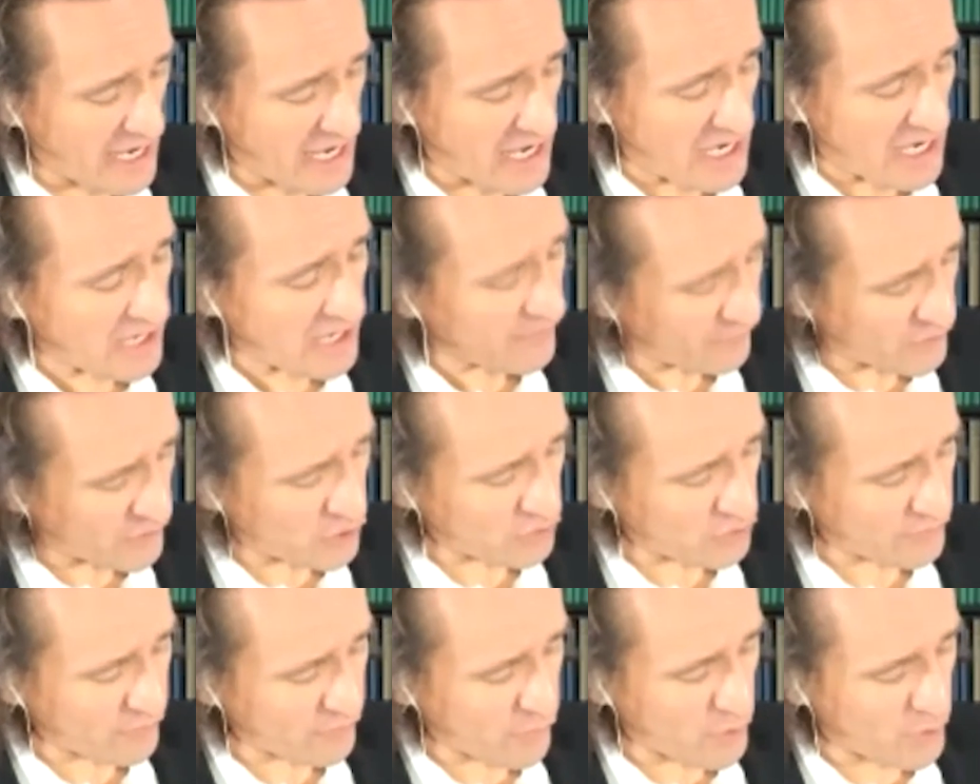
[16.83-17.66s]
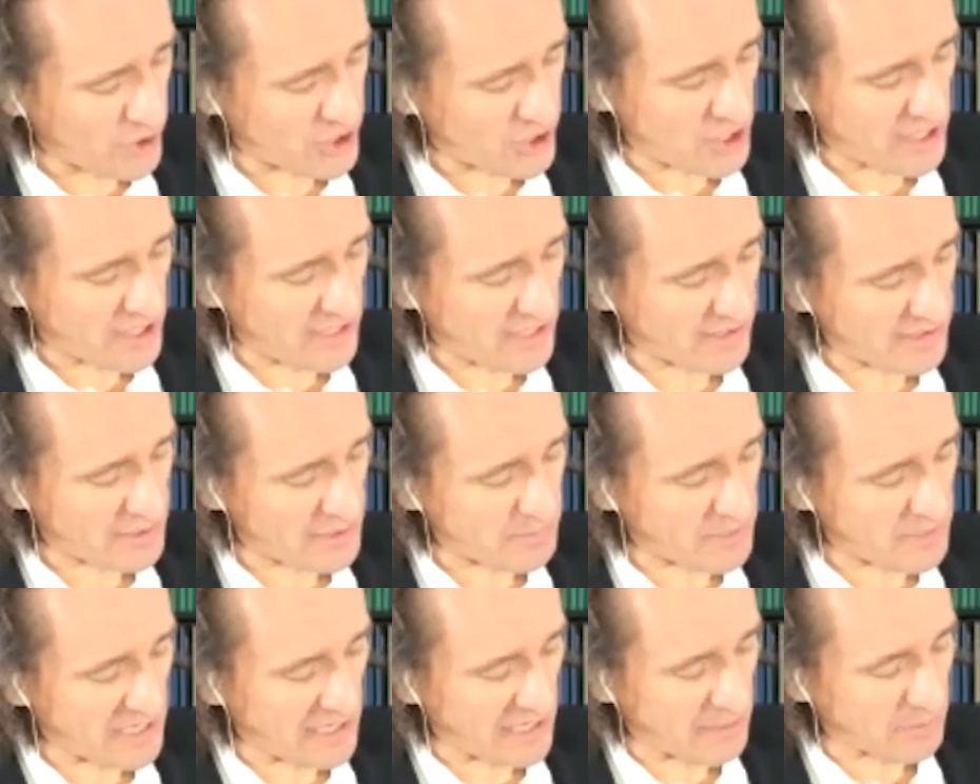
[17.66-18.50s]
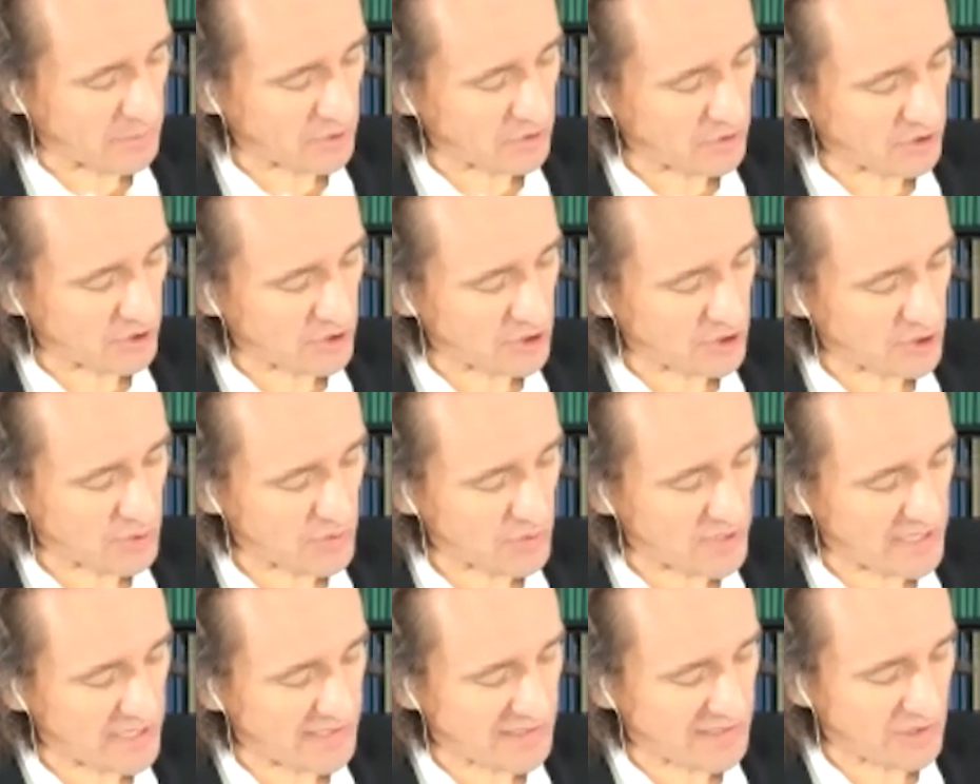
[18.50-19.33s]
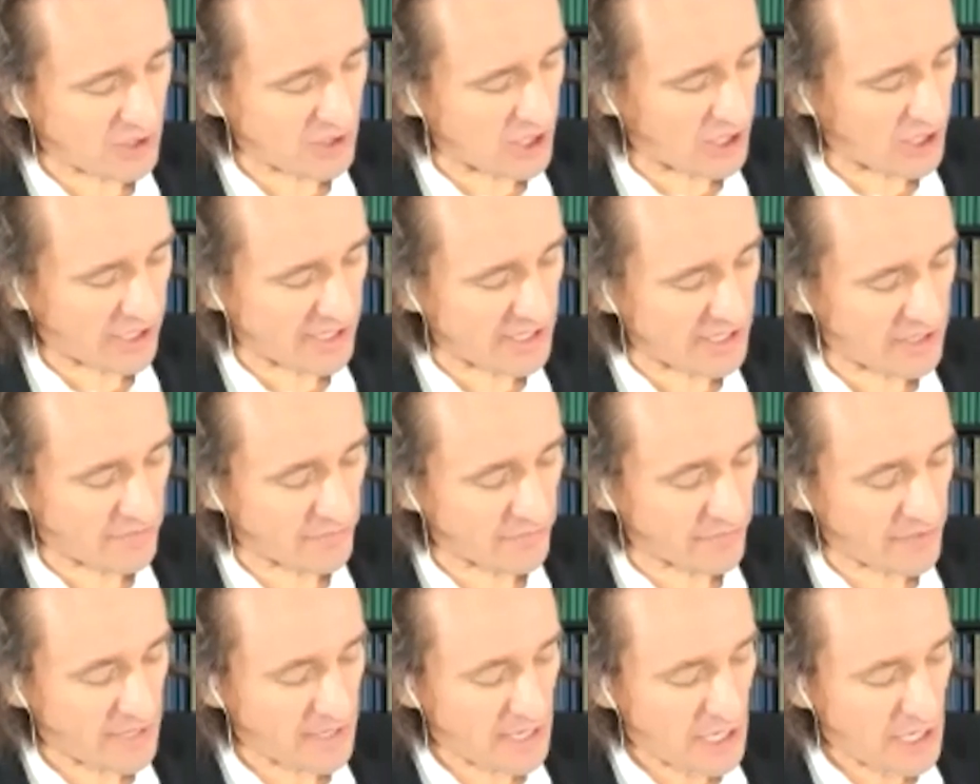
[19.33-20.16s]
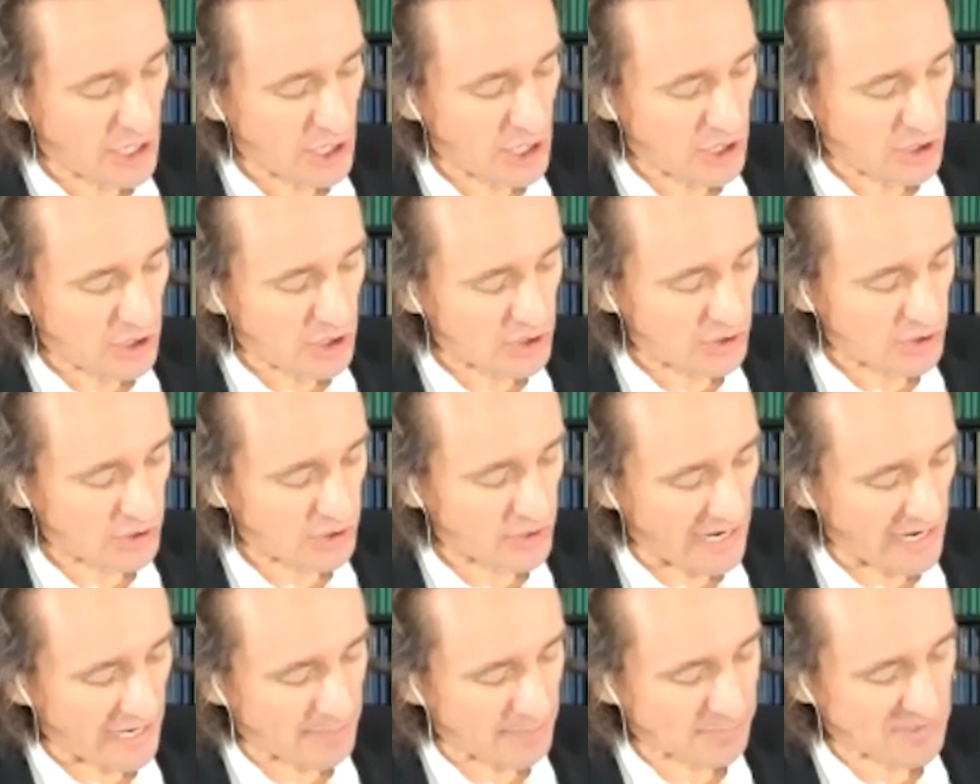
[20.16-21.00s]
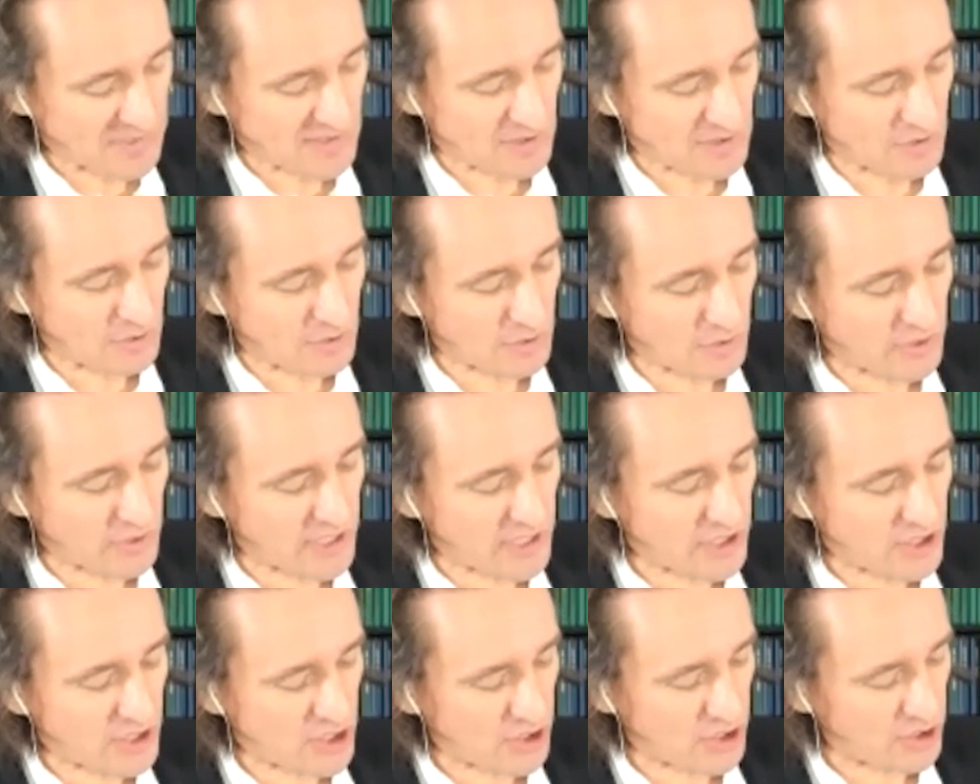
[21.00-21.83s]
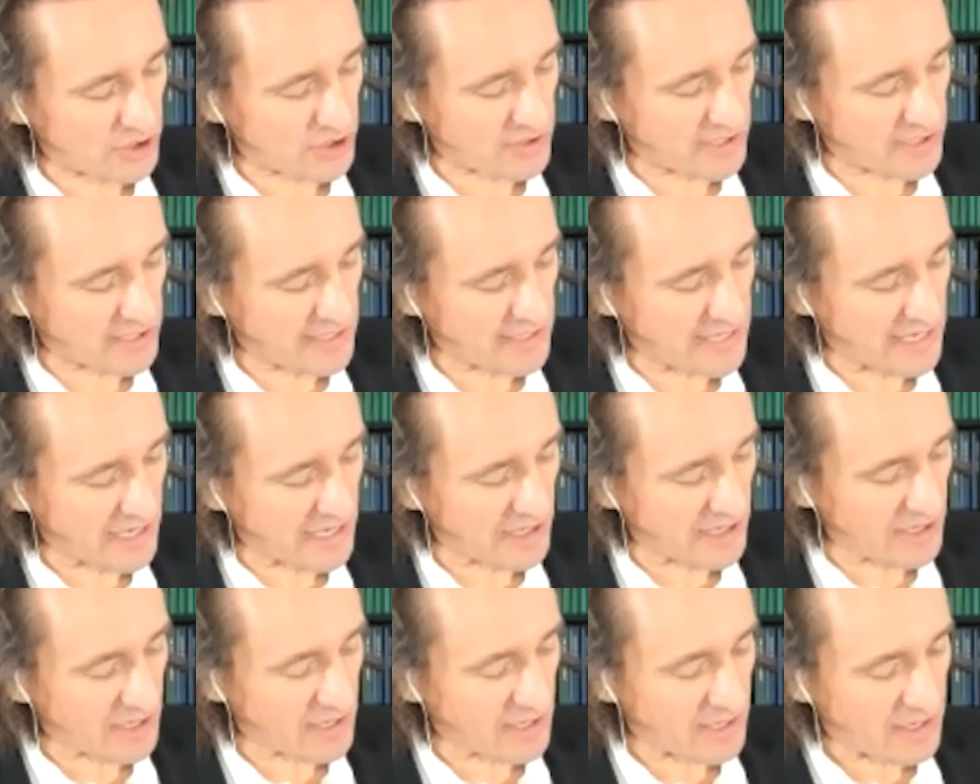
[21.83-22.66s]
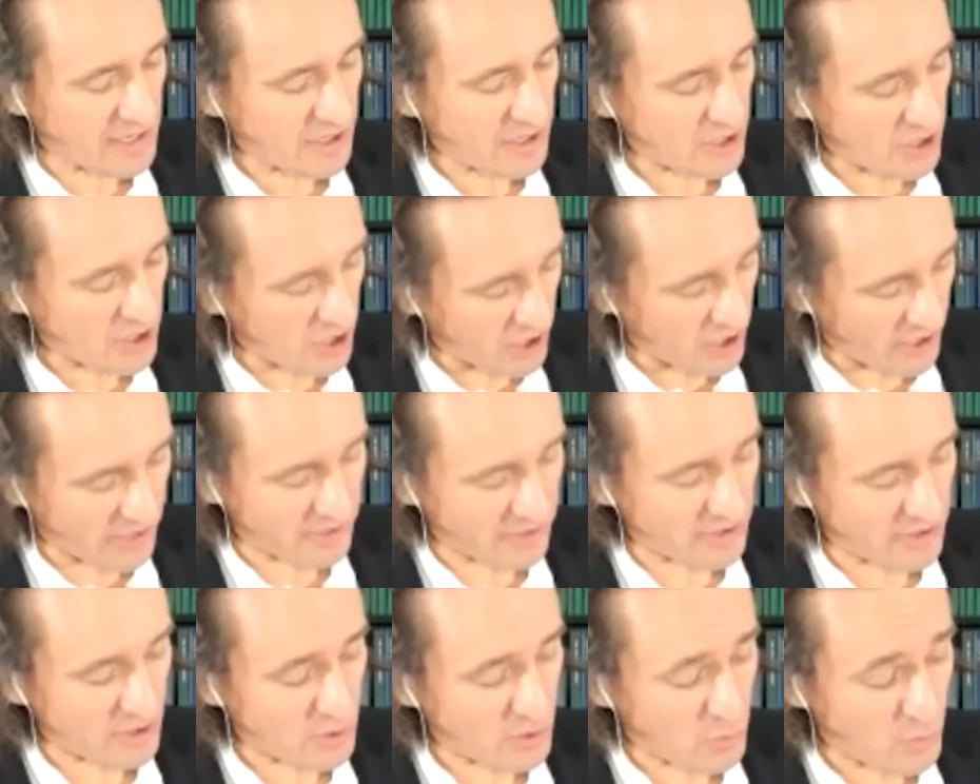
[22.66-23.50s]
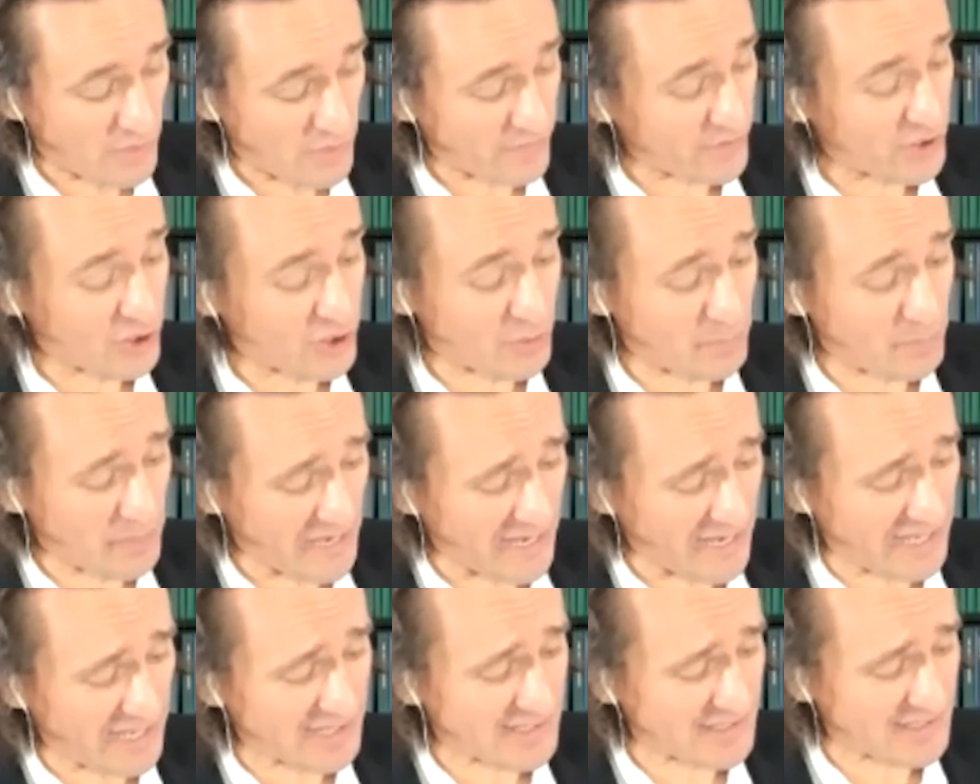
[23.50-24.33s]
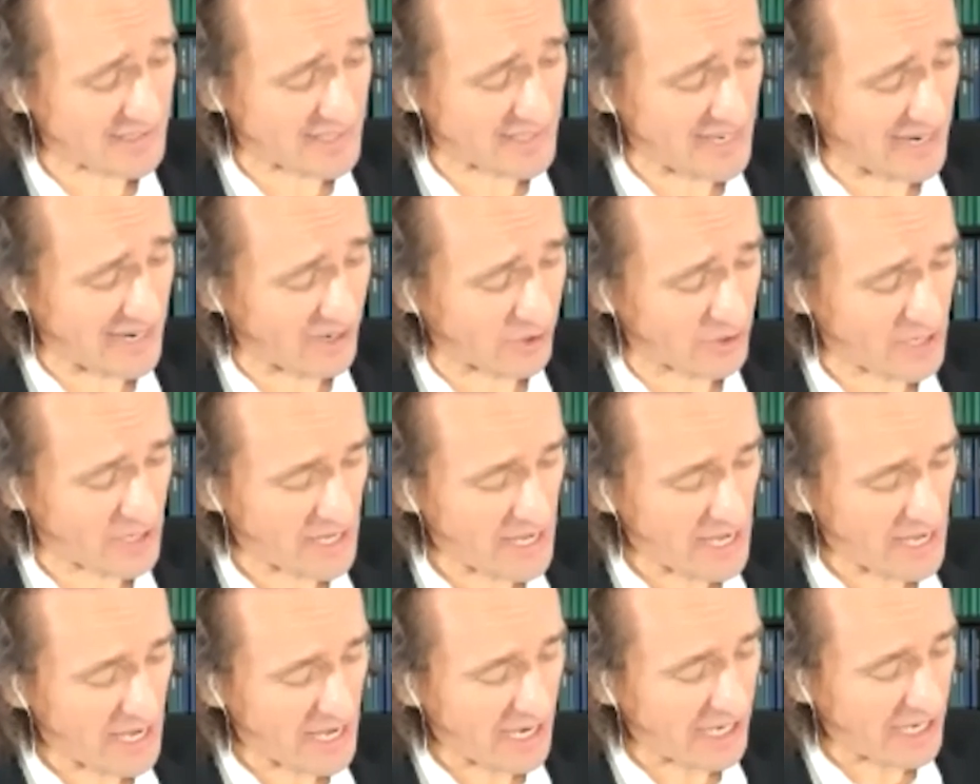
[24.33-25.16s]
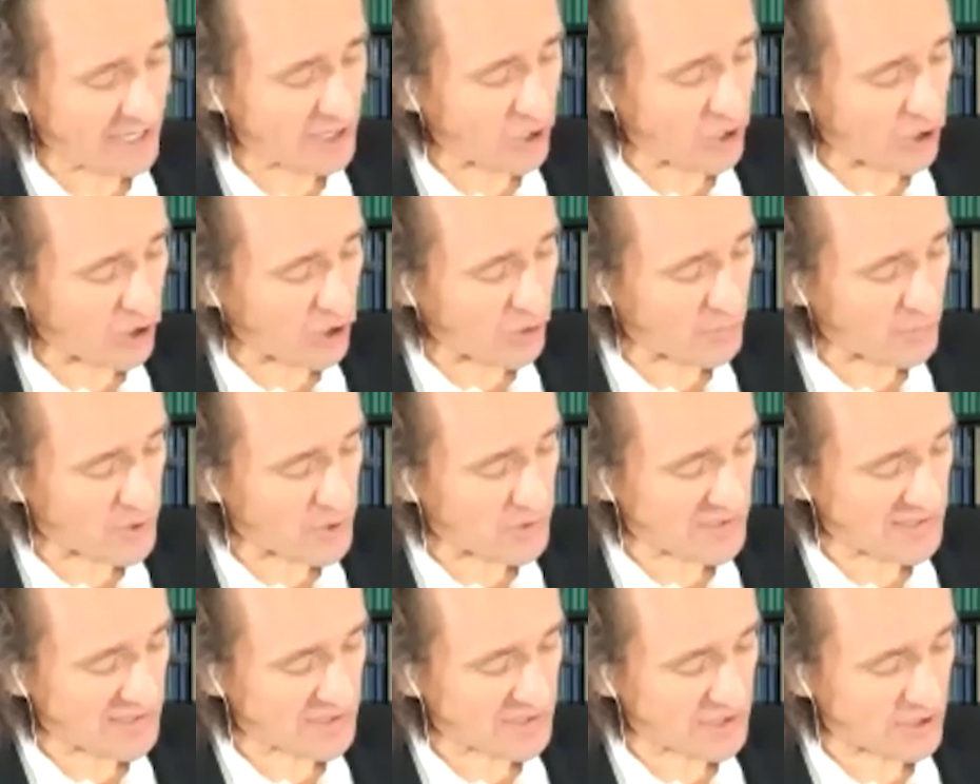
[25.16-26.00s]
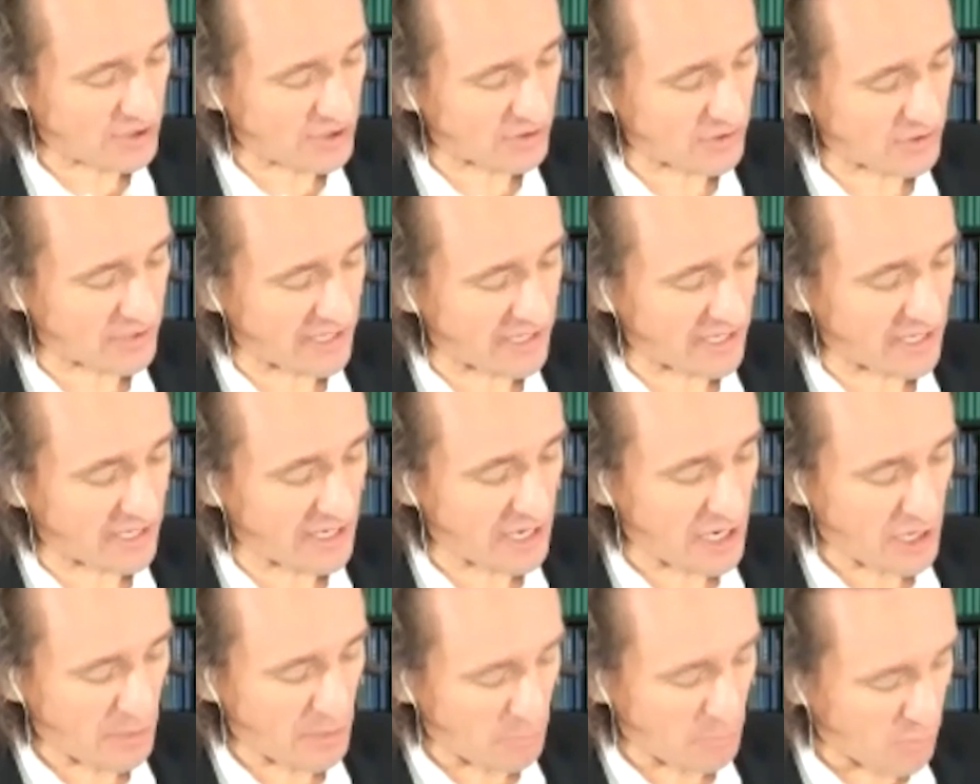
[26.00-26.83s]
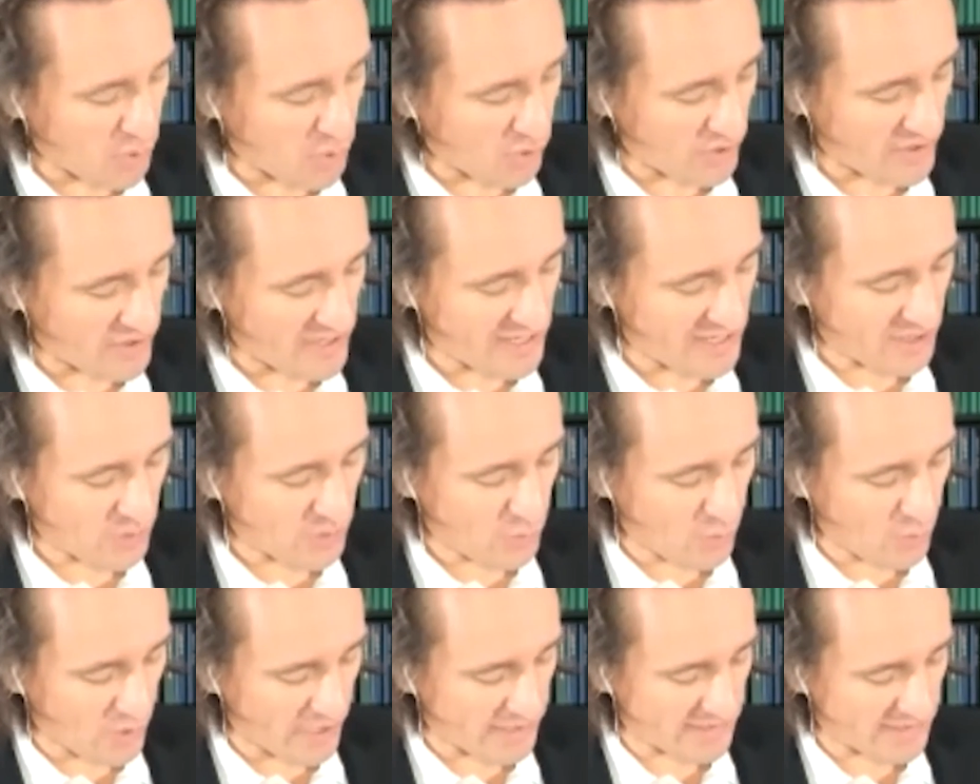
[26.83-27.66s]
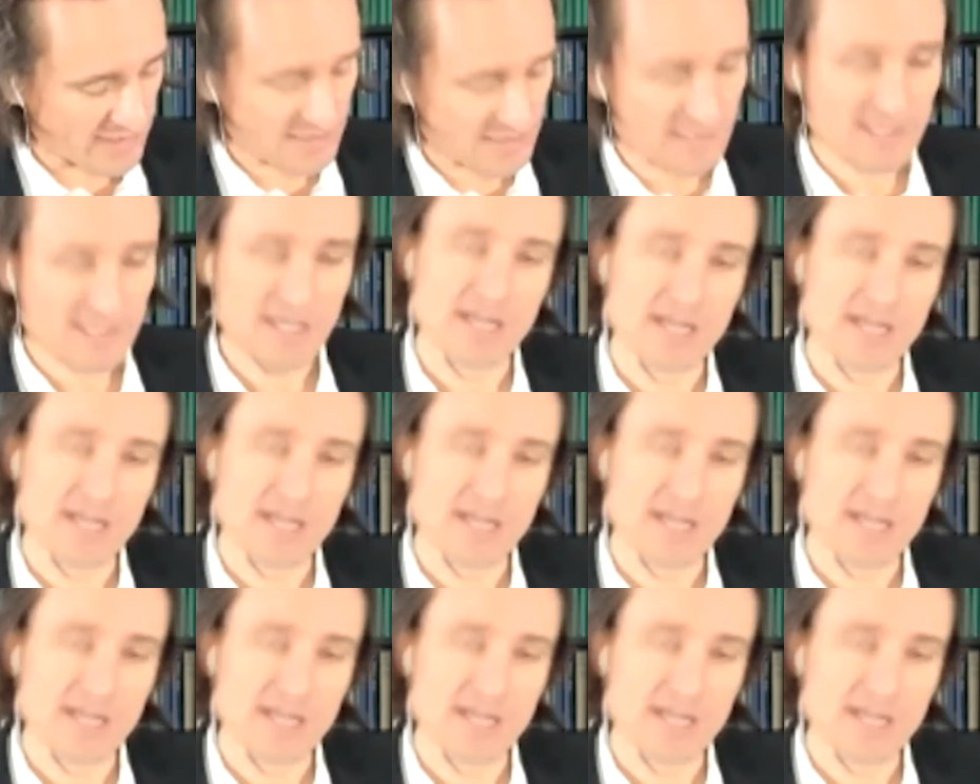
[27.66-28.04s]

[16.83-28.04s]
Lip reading: If you're fortunate to be able to do this long enough, you're absolutely assured to get caught with your pants down, and almost certainly more than once.